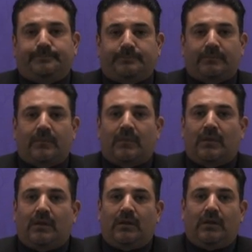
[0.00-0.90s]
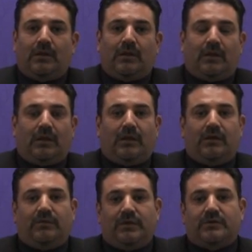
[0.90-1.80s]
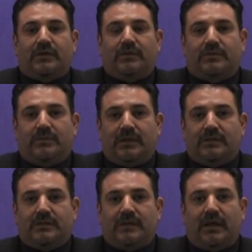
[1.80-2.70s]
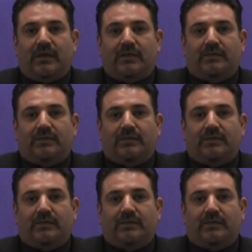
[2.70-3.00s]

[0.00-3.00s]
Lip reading: and eventually he was beaten to death.